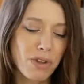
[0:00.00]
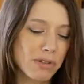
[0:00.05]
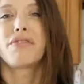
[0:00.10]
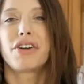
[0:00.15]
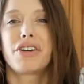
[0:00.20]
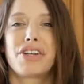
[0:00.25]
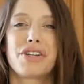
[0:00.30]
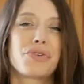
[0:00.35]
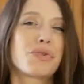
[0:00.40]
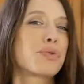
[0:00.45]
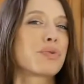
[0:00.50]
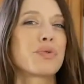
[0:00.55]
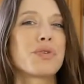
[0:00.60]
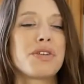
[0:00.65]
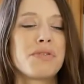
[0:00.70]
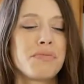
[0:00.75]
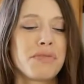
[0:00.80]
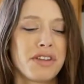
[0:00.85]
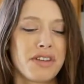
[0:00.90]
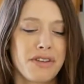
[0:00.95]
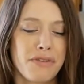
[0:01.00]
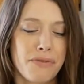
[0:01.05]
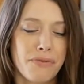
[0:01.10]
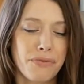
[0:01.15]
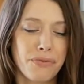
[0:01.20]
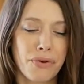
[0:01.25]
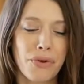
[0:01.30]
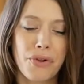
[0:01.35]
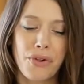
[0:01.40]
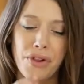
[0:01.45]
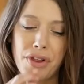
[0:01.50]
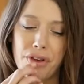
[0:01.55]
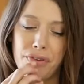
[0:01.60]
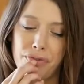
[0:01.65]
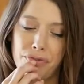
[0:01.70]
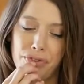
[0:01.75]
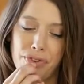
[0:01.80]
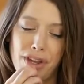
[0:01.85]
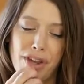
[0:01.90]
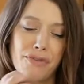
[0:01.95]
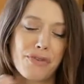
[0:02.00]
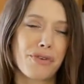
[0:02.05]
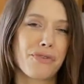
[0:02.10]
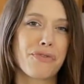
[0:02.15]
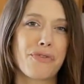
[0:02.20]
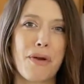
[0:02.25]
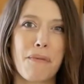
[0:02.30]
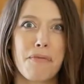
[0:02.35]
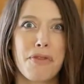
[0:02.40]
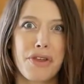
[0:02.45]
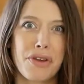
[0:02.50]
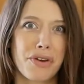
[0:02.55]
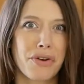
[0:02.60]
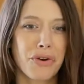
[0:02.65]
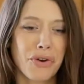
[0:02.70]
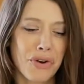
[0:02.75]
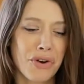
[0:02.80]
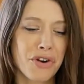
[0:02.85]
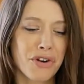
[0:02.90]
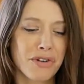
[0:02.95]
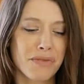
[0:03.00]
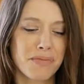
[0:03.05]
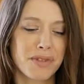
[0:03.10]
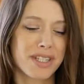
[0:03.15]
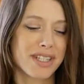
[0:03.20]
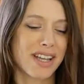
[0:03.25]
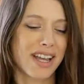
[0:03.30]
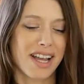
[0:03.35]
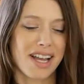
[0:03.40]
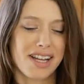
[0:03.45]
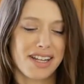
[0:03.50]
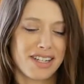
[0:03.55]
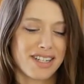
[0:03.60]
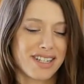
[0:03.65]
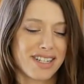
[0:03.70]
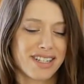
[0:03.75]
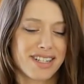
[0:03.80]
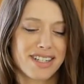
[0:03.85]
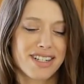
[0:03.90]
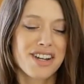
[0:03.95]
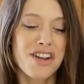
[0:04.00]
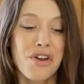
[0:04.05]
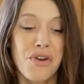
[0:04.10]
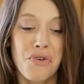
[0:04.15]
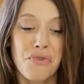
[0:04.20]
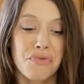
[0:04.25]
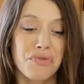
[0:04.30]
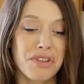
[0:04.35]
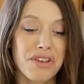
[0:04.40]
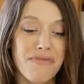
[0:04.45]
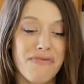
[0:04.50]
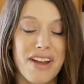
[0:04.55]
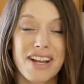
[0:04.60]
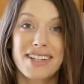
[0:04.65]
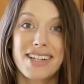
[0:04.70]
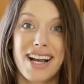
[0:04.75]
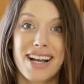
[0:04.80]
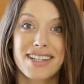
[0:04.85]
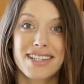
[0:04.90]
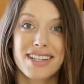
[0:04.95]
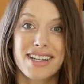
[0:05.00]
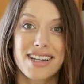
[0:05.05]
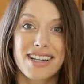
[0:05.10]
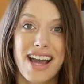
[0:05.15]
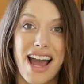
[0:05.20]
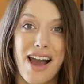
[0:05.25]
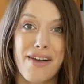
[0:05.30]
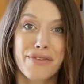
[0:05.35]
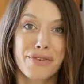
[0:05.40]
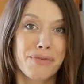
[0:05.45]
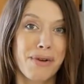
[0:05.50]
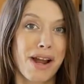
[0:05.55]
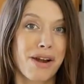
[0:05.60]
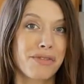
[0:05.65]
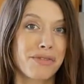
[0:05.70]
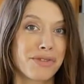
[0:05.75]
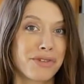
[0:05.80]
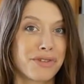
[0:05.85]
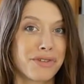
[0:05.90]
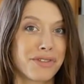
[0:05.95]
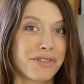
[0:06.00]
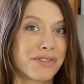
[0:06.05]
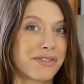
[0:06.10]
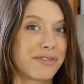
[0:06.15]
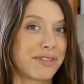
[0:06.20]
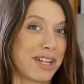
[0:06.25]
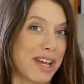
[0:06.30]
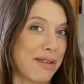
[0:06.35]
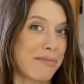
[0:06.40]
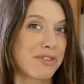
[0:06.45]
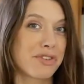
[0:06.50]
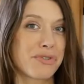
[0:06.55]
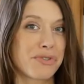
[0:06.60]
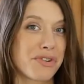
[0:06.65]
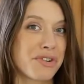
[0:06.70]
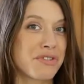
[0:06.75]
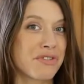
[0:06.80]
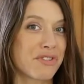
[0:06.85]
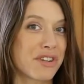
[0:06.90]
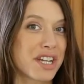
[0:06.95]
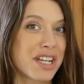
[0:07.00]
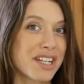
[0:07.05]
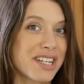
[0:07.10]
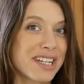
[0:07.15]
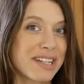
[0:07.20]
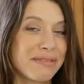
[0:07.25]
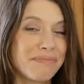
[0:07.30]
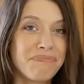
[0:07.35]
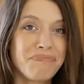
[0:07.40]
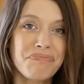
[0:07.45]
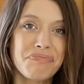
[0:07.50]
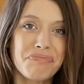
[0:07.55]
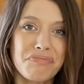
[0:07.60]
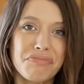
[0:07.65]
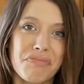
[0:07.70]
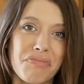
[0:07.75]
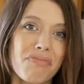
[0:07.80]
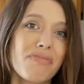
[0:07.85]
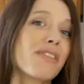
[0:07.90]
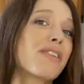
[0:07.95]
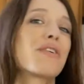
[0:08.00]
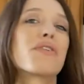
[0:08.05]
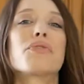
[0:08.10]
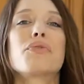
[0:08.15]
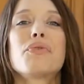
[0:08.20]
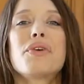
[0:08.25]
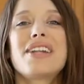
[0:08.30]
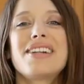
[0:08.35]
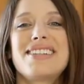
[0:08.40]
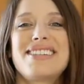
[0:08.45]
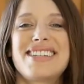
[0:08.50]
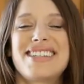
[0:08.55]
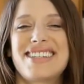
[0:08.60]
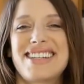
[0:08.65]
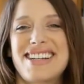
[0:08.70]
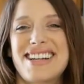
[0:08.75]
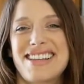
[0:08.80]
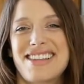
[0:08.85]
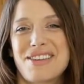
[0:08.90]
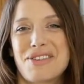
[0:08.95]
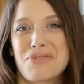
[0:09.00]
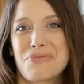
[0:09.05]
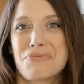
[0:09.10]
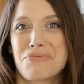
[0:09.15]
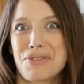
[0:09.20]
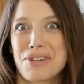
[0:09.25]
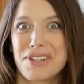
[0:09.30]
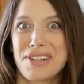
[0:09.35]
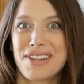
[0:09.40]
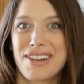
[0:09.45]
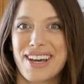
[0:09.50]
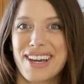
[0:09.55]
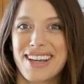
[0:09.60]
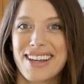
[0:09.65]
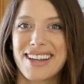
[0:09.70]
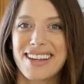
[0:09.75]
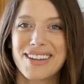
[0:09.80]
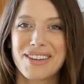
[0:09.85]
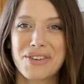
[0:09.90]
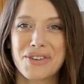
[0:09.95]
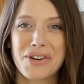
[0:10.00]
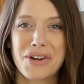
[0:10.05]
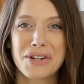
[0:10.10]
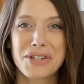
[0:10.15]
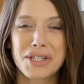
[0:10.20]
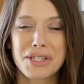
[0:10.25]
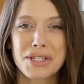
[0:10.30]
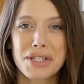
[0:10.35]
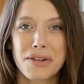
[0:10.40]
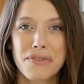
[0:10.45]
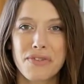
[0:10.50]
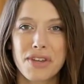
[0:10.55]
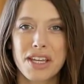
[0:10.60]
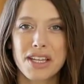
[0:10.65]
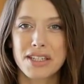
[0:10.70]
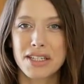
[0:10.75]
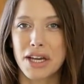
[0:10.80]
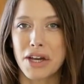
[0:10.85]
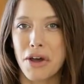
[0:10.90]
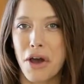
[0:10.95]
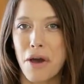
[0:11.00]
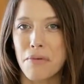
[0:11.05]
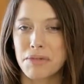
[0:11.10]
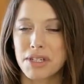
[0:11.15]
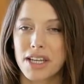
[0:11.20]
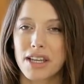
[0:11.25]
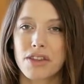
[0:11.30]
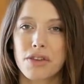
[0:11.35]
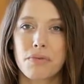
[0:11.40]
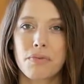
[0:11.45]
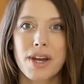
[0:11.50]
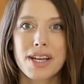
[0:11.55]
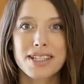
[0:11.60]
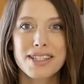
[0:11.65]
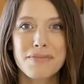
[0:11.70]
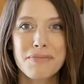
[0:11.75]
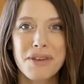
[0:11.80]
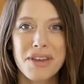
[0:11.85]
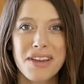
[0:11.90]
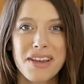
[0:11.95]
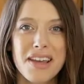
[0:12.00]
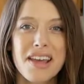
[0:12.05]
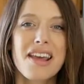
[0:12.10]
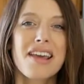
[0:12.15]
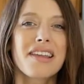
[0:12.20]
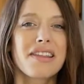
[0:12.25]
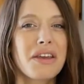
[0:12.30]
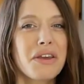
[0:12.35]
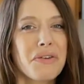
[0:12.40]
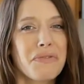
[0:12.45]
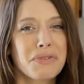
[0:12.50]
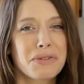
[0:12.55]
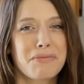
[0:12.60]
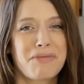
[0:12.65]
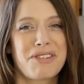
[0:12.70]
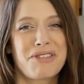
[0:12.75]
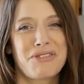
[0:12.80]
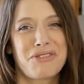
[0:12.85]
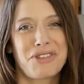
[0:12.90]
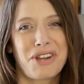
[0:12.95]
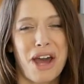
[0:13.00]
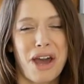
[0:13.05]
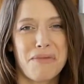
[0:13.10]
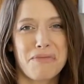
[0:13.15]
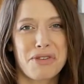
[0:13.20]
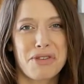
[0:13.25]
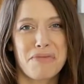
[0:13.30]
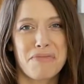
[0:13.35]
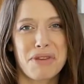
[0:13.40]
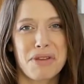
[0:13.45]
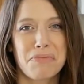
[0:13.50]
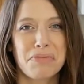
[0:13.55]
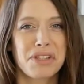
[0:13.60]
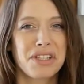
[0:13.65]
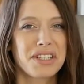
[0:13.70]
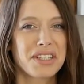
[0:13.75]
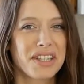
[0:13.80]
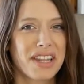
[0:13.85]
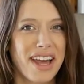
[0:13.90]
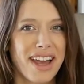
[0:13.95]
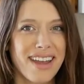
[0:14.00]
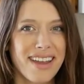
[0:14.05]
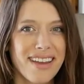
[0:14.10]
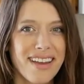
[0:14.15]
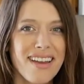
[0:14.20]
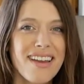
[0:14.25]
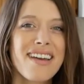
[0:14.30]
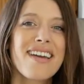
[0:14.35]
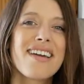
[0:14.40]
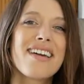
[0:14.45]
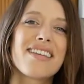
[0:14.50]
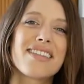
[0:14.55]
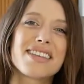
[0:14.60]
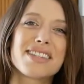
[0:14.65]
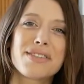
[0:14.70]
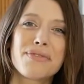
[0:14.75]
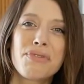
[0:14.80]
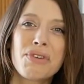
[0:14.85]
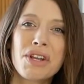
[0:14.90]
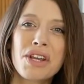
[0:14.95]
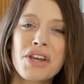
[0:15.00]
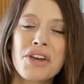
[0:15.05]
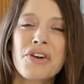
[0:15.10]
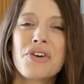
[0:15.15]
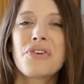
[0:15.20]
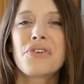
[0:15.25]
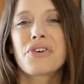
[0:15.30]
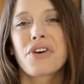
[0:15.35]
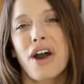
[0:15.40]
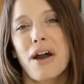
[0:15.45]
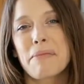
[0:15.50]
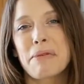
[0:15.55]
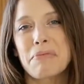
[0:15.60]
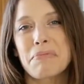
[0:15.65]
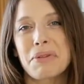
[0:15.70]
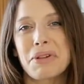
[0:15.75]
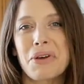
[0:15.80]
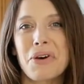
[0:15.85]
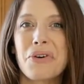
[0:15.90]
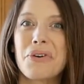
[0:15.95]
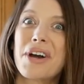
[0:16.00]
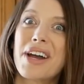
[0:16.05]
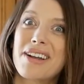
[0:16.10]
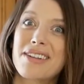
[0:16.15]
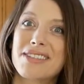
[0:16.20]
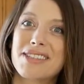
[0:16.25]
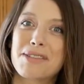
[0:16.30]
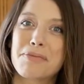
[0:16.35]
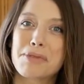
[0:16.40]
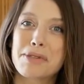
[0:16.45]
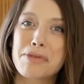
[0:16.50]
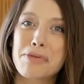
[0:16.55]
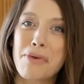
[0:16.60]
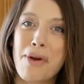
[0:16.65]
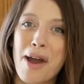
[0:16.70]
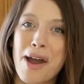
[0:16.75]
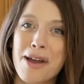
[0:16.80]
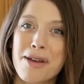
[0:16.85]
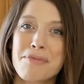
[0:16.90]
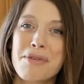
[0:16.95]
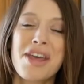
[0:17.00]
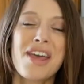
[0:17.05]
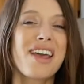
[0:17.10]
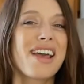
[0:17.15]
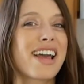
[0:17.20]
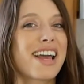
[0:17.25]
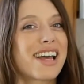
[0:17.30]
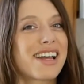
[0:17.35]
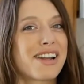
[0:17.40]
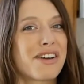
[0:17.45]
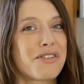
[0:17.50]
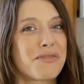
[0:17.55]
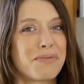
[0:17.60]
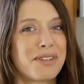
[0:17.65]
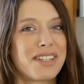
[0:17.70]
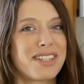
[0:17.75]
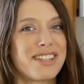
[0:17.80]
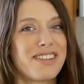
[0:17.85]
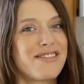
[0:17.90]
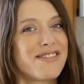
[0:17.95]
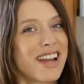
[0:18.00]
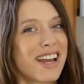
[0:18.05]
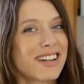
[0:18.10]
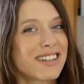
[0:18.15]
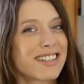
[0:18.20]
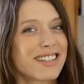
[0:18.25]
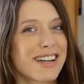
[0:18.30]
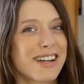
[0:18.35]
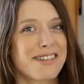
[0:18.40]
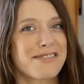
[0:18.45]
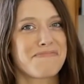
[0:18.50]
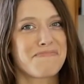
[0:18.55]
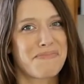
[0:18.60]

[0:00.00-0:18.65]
very creamy, full of flavor from the herbs and just really fantastic to have around your table or in your kitchen. A great addition, I think you'll really like it. Go to artisticvegan.com to get the recipe. Thank you for spending your time with me. Please like this video, comment below, and subscribe. And I hope to see you next time.